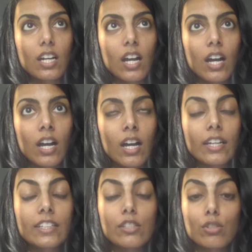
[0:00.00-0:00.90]

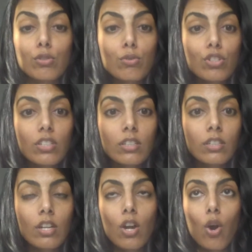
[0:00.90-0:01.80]
an institution